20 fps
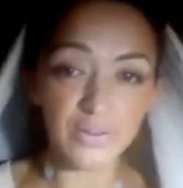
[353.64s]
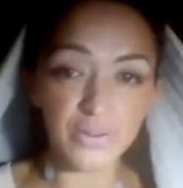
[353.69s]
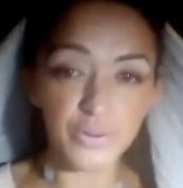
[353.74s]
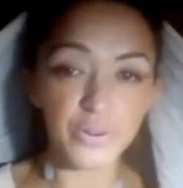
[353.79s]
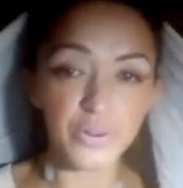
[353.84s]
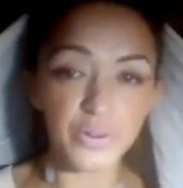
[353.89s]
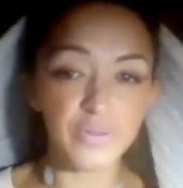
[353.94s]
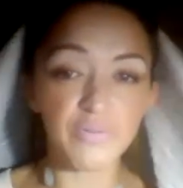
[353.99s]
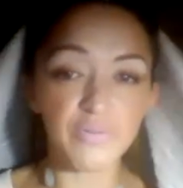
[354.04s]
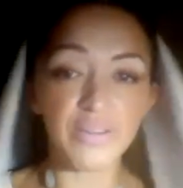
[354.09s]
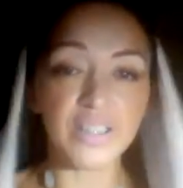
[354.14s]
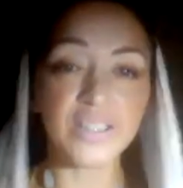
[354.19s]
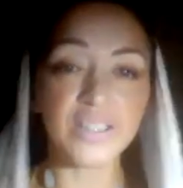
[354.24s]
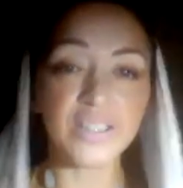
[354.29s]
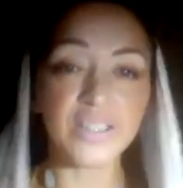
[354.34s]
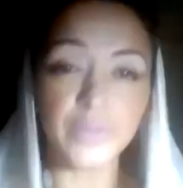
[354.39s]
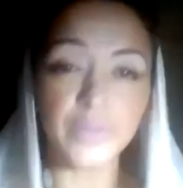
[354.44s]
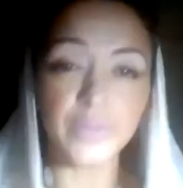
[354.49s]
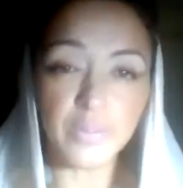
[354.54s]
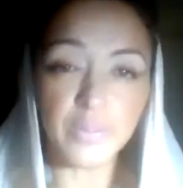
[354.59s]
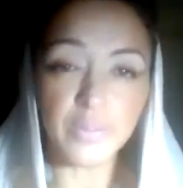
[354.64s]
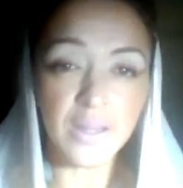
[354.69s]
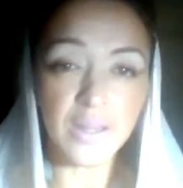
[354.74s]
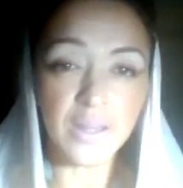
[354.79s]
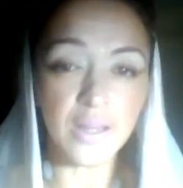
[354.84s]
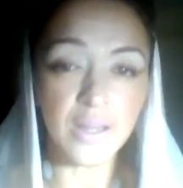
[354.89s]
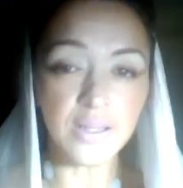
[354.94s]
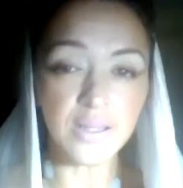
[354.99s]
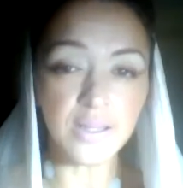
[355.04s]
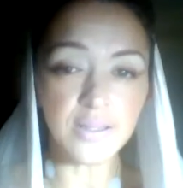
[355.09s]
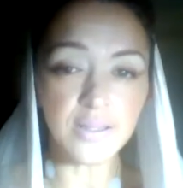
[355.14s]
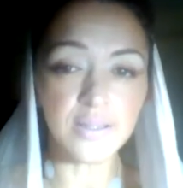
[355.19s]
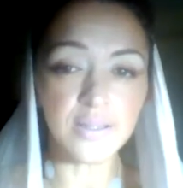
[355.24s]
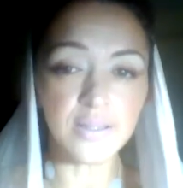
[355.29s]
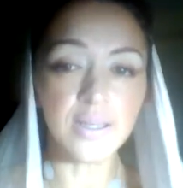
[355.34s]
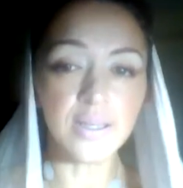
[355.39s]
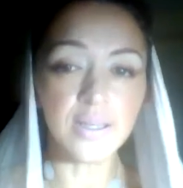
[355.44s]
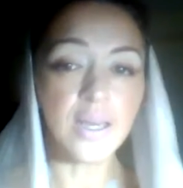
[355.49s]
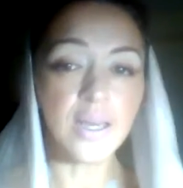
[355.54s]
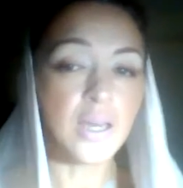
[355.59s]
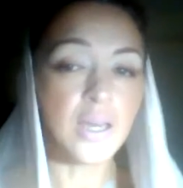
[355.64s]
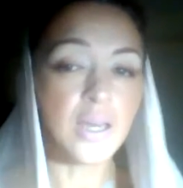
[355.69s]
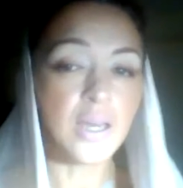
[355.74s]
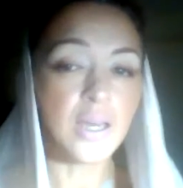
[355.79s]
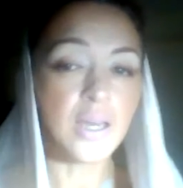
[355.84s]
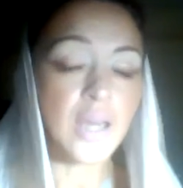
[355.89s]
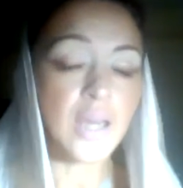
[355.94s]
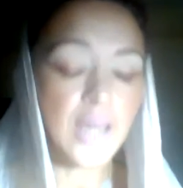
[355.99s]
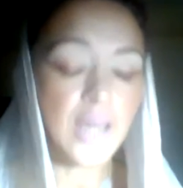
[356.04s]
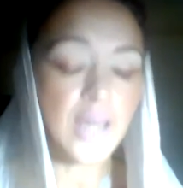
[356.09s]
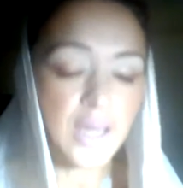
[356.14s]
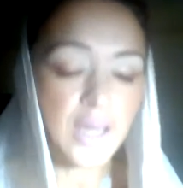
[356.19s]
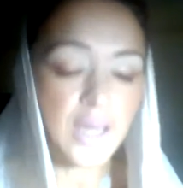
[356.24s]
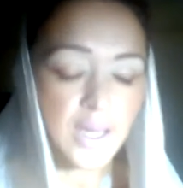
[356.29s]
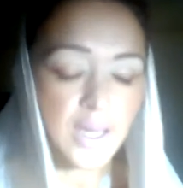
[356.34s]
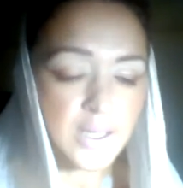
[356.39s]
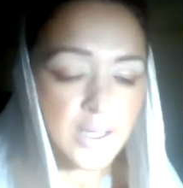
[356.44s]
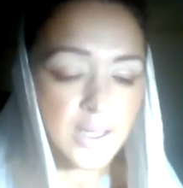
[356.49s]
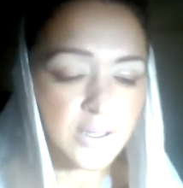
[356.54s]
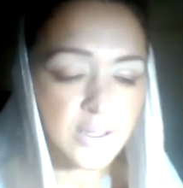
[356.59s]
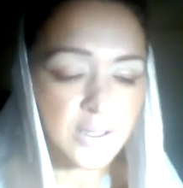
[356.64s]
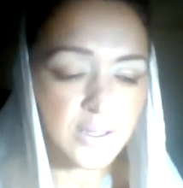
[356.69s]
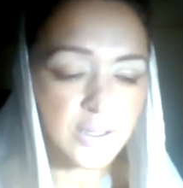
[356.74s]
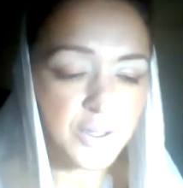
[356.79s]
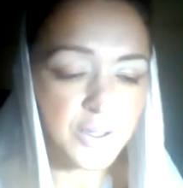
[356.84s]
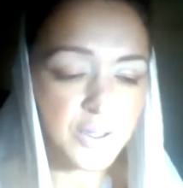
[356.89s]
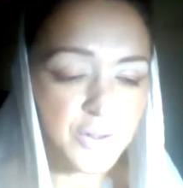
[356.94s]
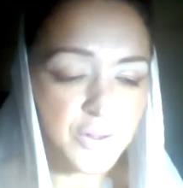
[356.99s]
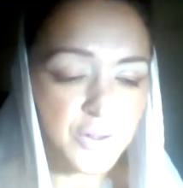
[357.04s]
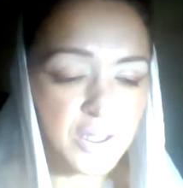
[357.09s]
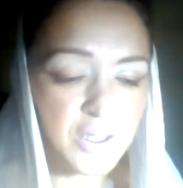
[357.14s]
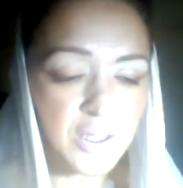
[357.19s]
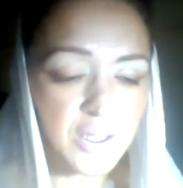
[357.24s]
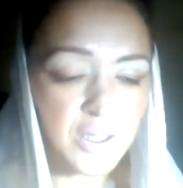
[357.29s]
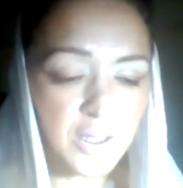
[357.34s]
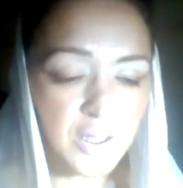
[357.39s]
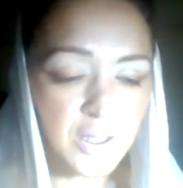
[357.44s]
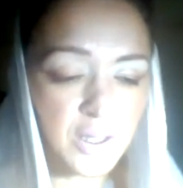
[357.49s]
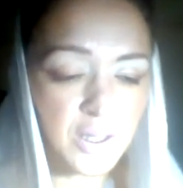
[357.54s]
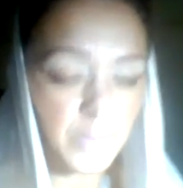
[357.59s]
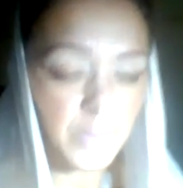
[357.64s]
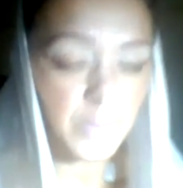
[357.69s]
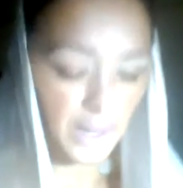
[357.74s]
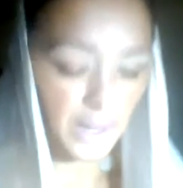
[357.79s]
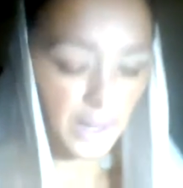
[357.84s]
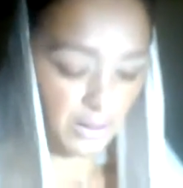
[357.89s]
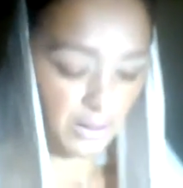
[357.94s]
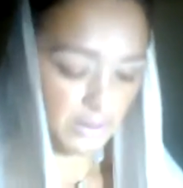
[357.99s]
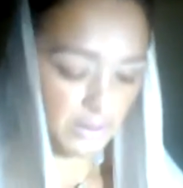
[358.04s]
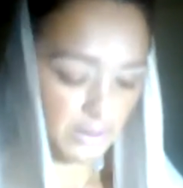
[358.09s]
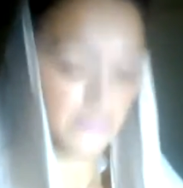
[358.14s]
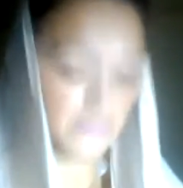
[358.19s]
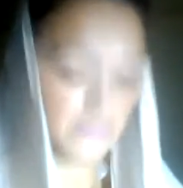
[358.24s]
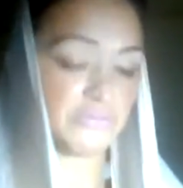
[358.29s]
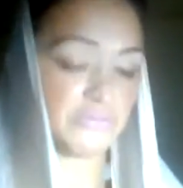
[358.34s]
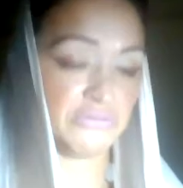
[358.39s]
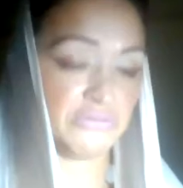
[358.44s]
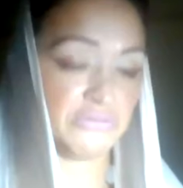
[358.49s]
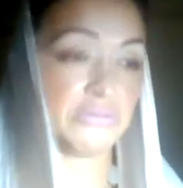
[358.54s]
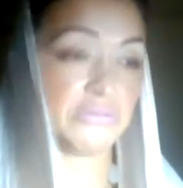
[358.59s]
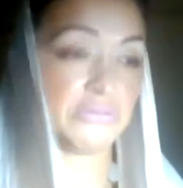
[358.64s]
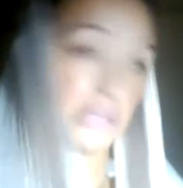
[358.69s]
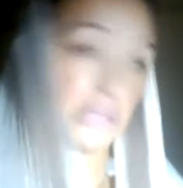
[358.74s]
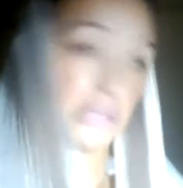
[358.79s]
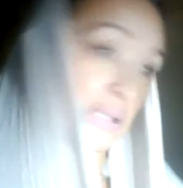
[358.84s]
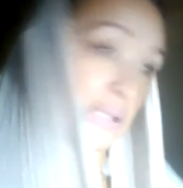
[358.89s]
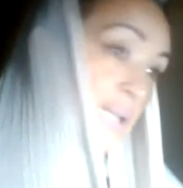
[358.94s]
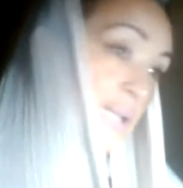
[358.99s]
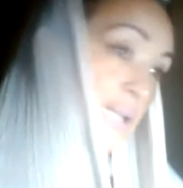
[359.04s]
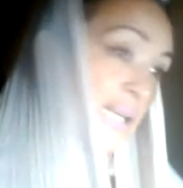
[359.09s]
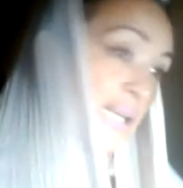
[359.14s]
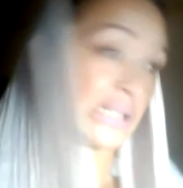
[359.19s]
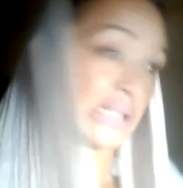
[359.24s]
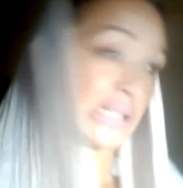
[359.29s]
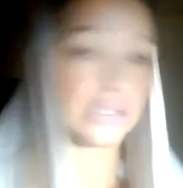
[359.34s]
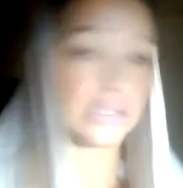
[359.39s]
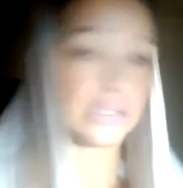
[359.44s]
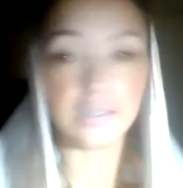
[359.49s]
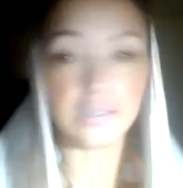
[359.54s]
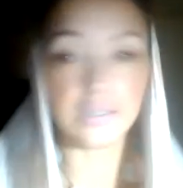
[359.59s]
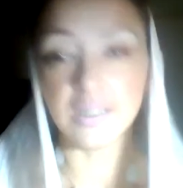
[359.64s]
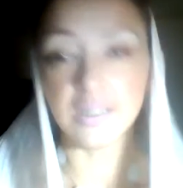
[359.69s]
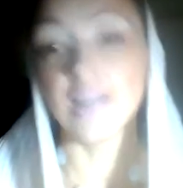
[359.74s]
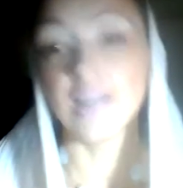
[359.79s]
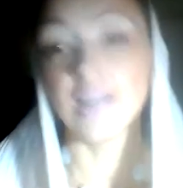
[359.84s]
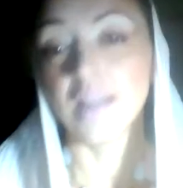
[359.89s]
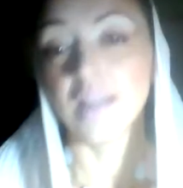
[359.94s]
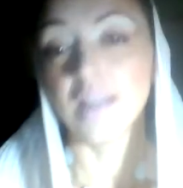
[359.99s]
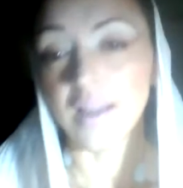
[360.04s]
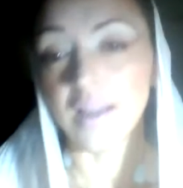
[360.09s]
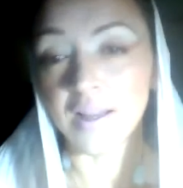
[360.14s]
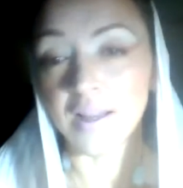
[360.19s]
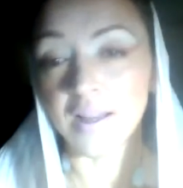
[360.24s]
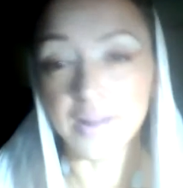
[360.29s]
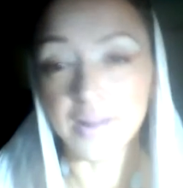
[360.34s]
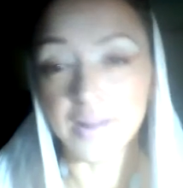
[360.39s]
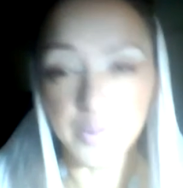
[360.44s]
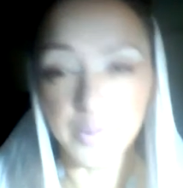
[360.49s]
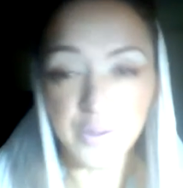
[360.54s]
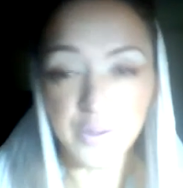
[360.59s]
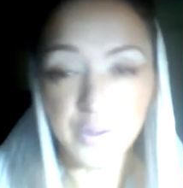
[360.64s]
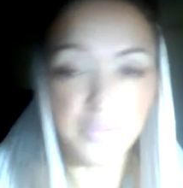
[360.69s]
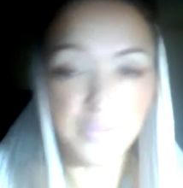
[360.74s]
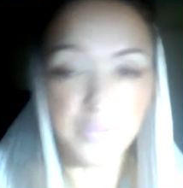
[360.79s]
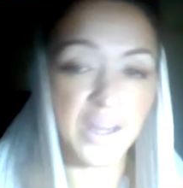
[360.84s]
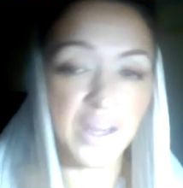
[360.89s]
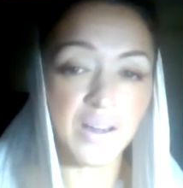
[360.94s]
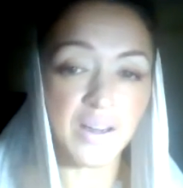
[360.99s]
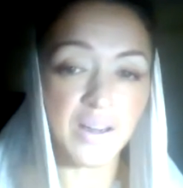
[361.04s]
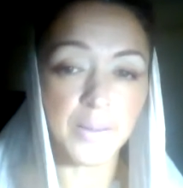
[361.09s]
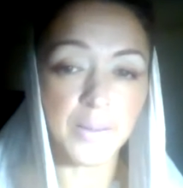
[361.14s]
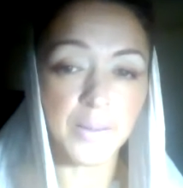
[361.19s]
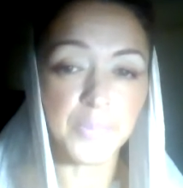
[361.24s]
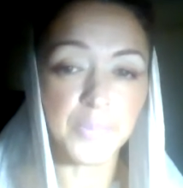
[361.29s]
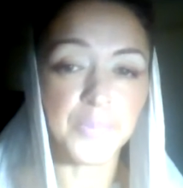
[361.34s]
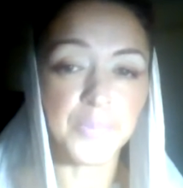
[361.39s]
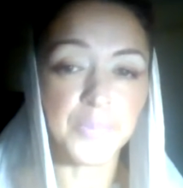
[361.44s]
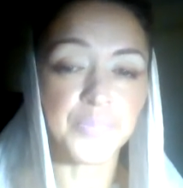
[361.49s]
sort of inventive with my things and using the power of lighting and a little bit of makeup.